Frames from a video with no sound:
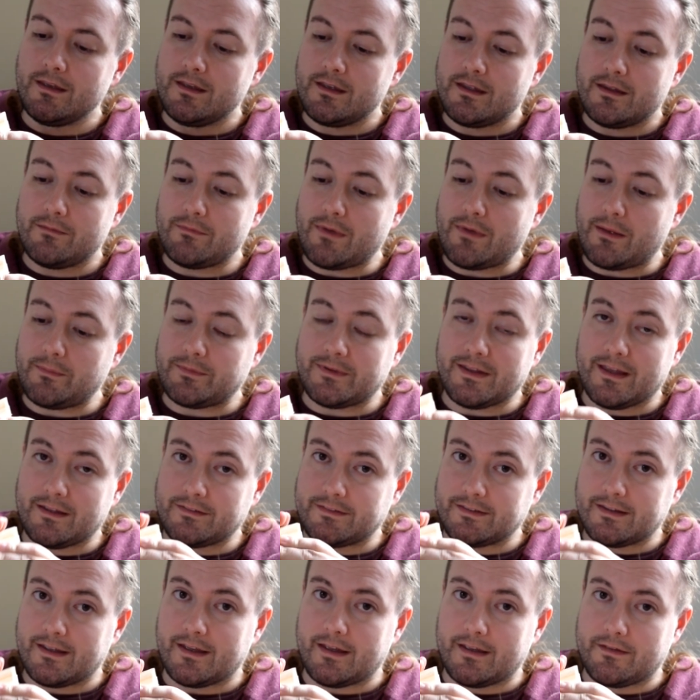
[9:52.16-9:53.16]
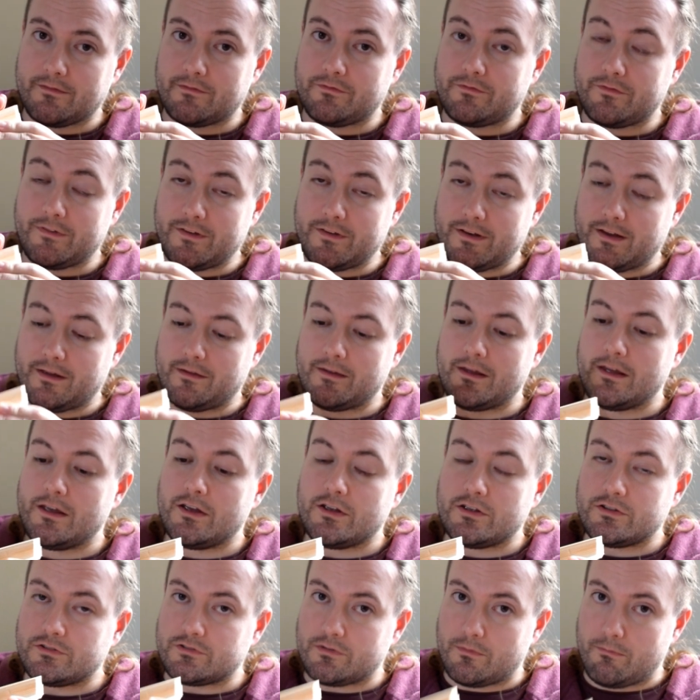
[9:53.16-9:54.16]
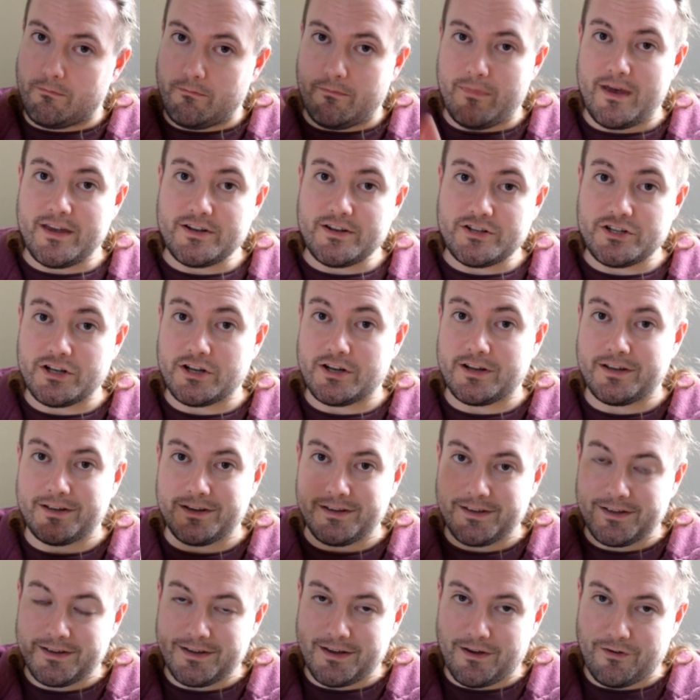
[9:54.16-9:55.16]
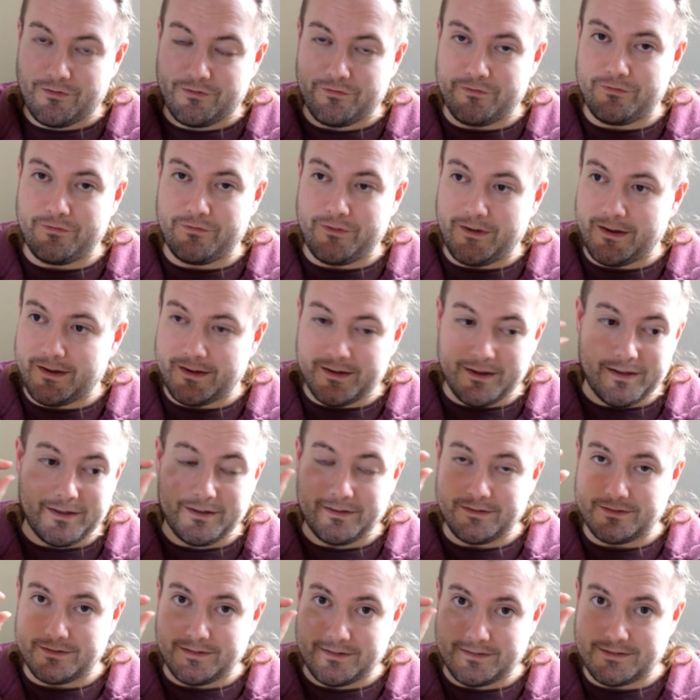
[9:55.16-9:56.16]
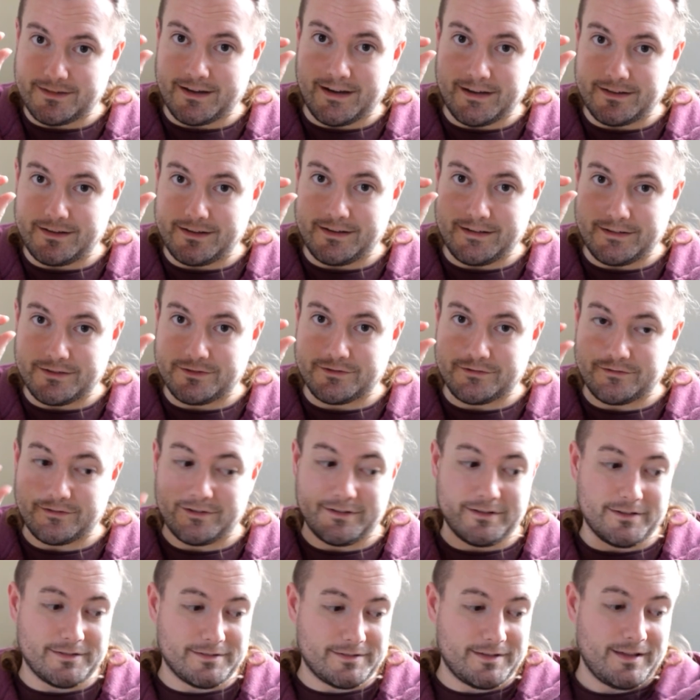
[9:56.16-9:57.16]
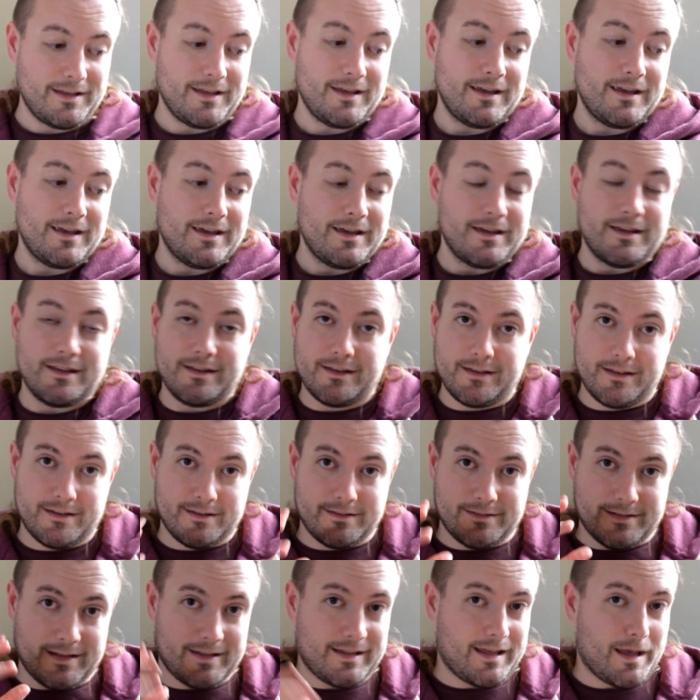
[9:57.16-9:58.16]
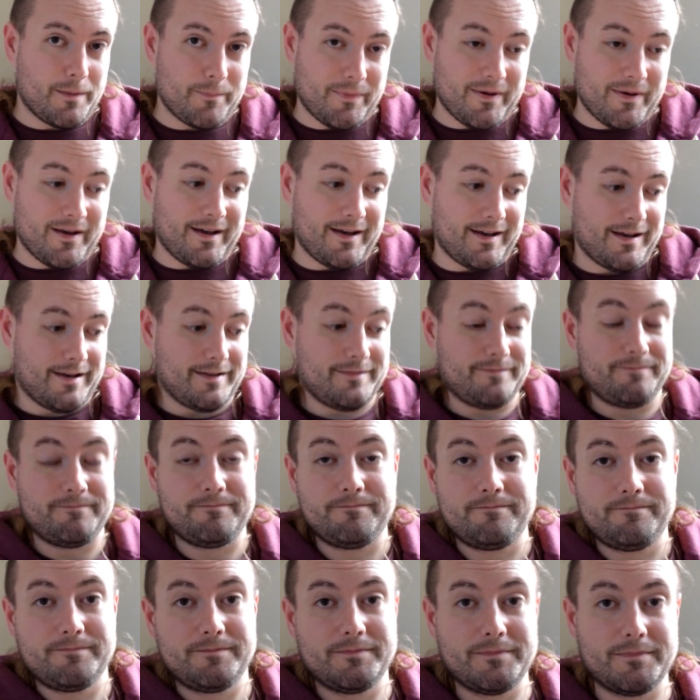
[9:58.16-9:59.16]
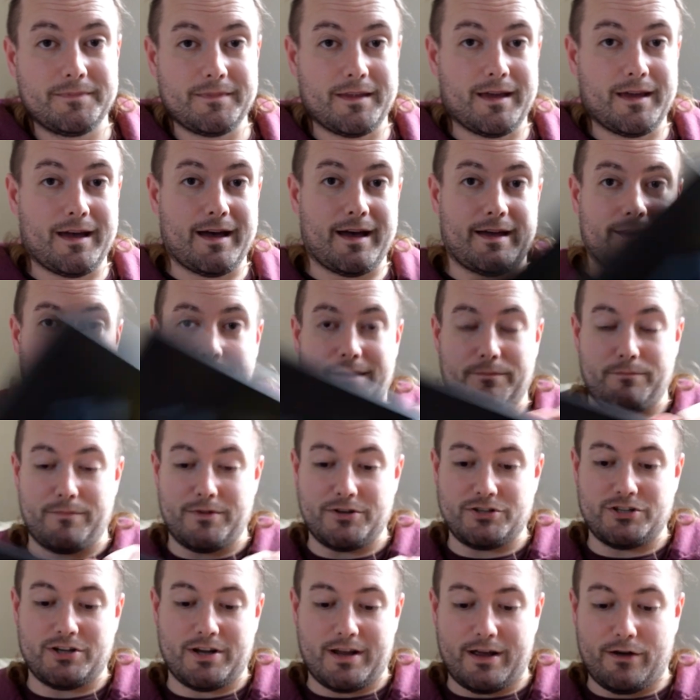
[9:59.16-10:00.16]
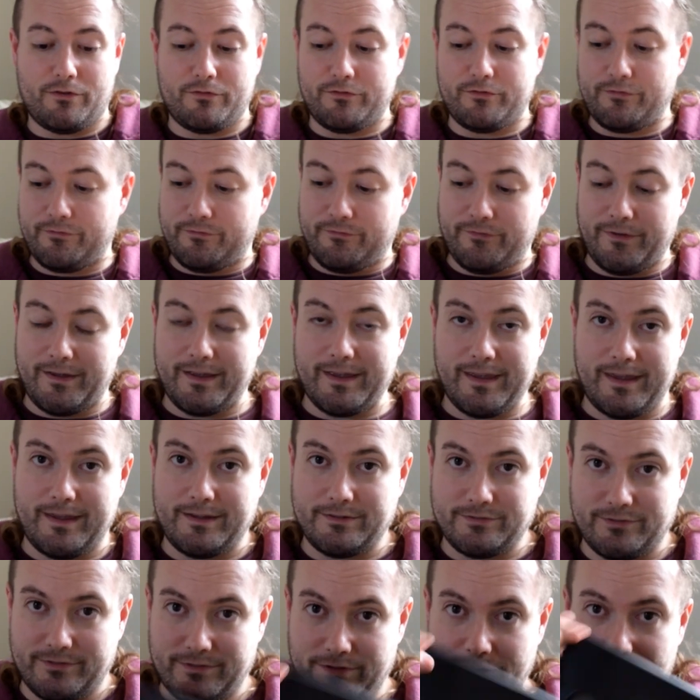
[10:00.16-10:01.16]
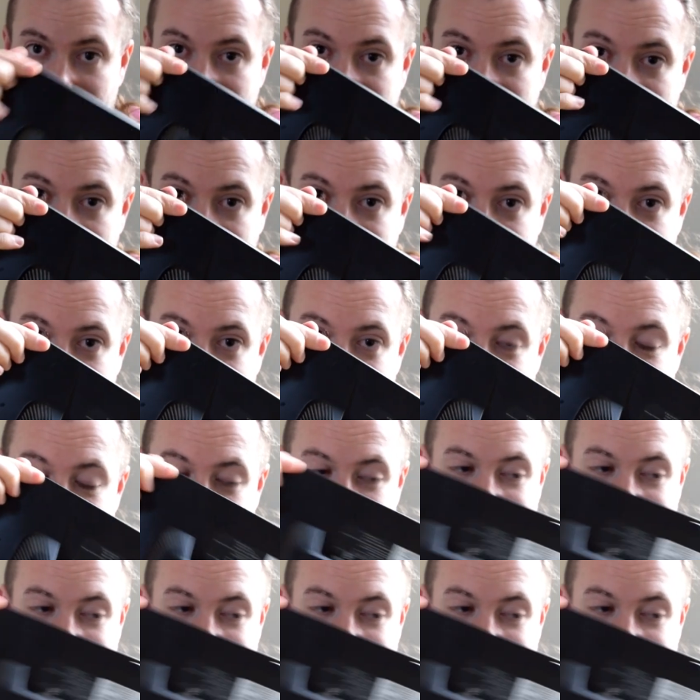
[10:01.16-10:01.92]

You might be able to get thinner. So measure how thick the side of your screen is. Take it apart and then measure how thick it is on the corners.